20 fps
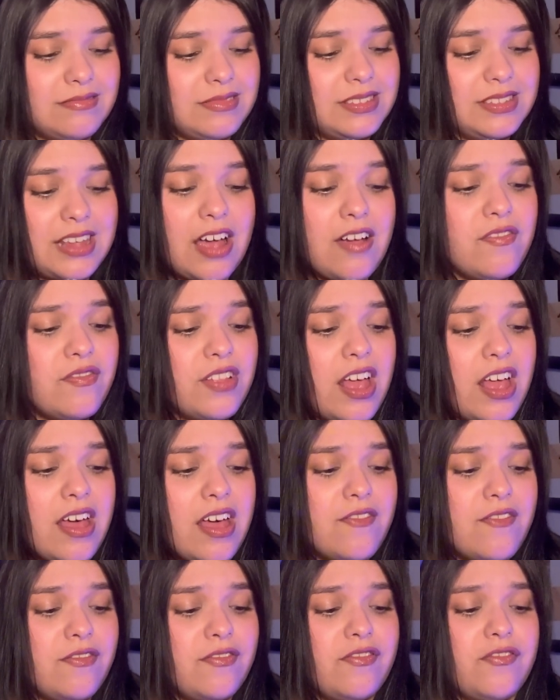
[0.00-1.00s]

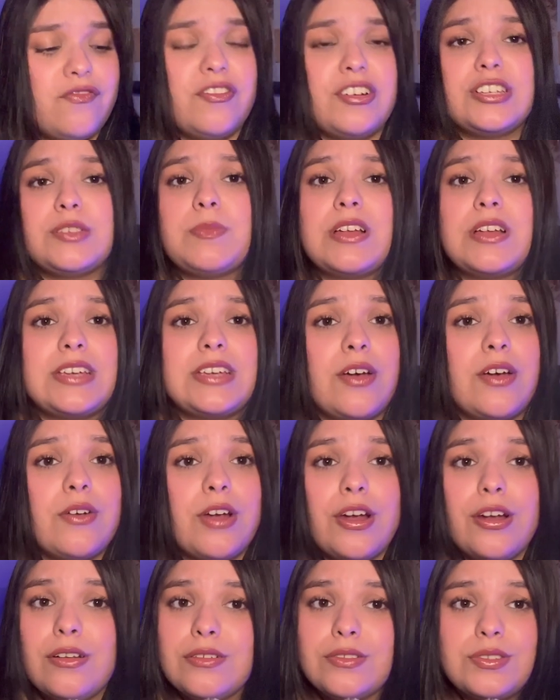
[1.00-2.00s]
Self-Love for Small Town
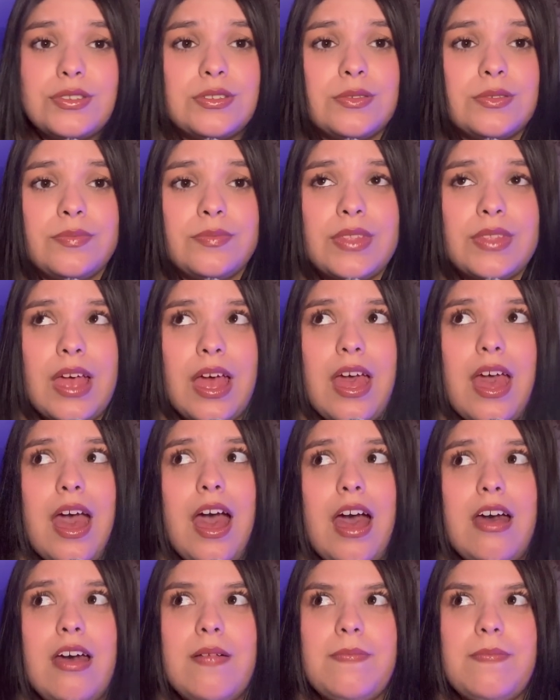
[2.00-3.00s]
Girls.
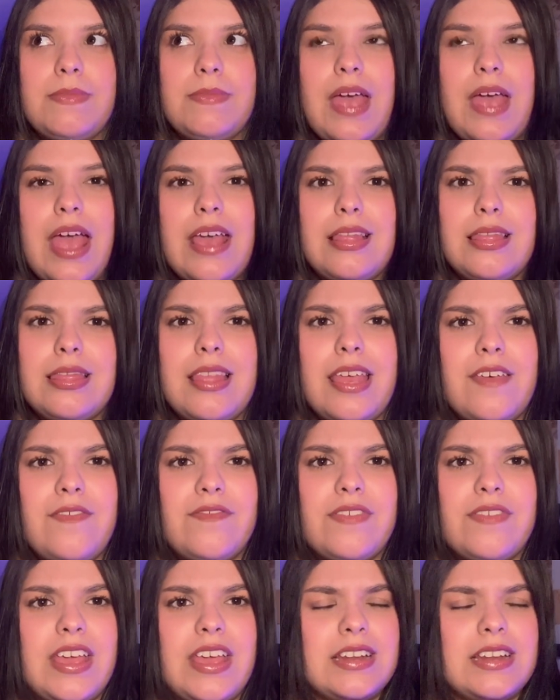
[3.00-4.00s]
I live
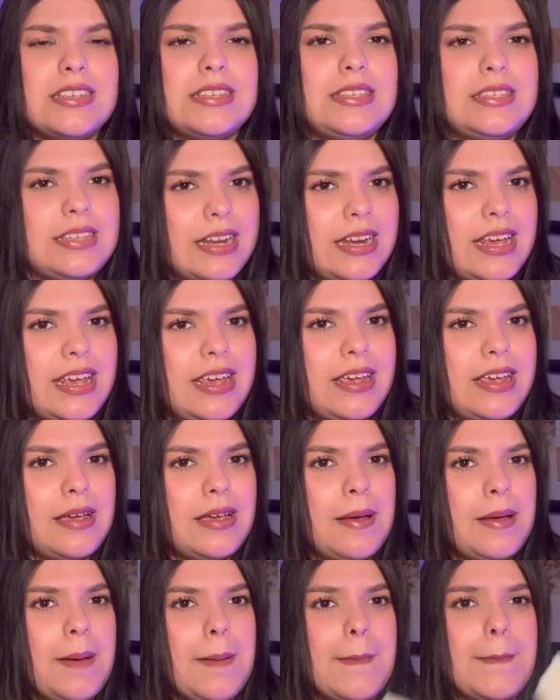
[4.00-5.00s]
in a city,
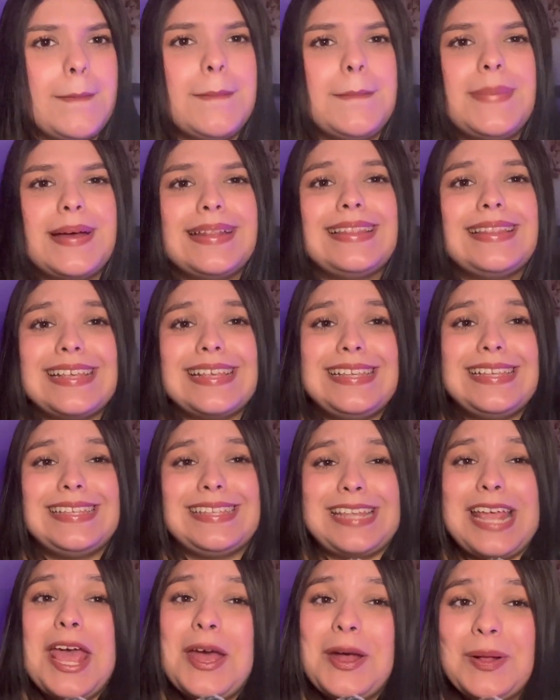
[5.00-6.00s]
but this
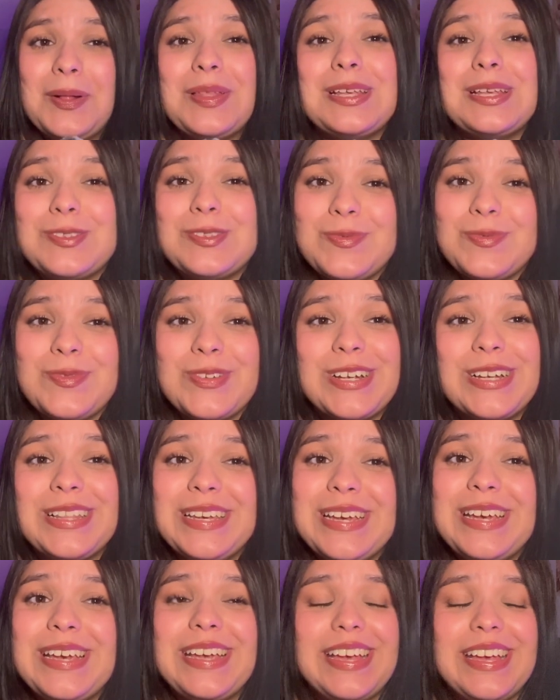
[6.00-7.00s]
still is
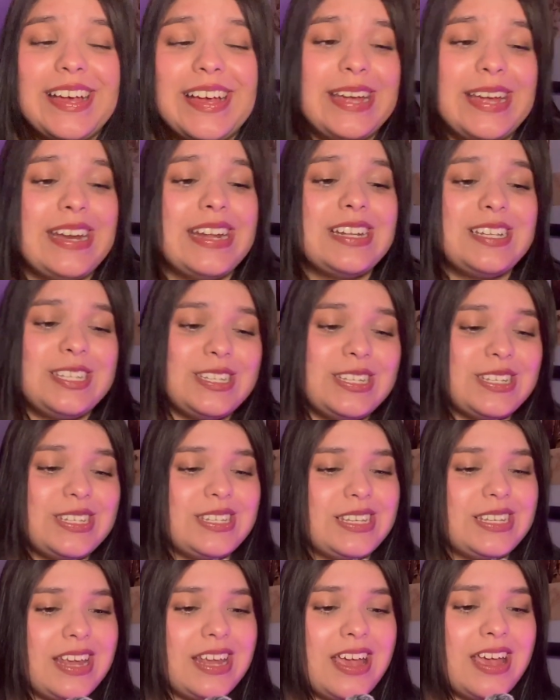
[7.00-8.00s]
really good. It's
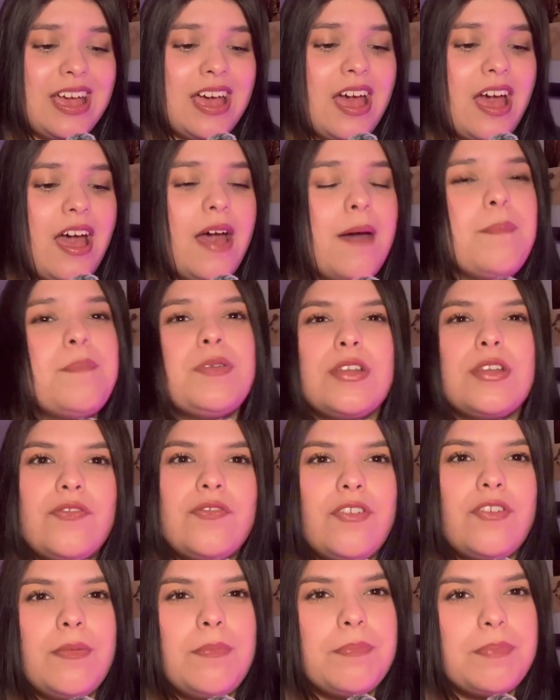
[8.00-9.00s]
just a
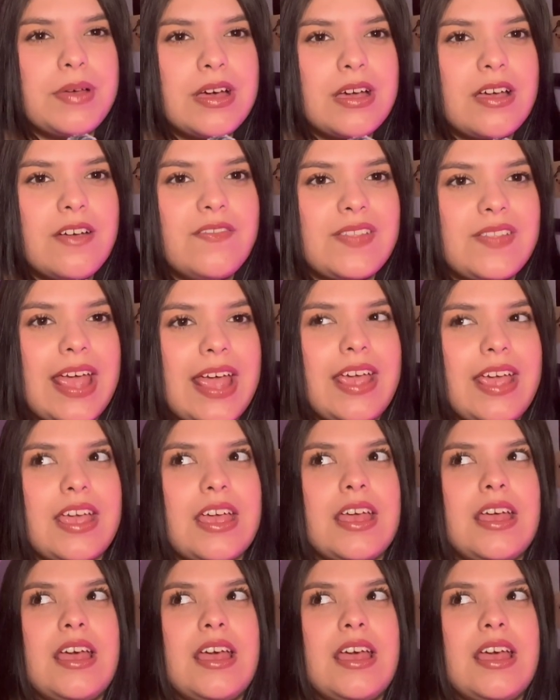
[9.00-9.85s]
beautiful book of like